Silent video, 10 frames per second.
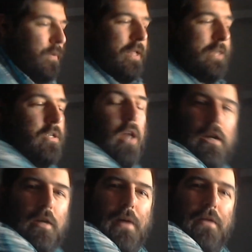But let's
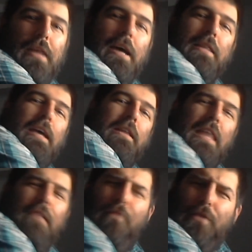talk about that,
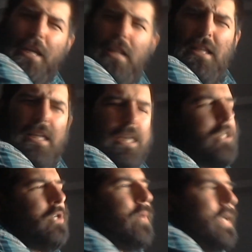that, that
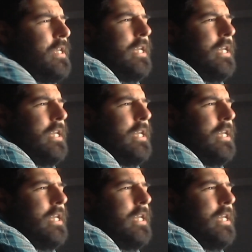fertility issue.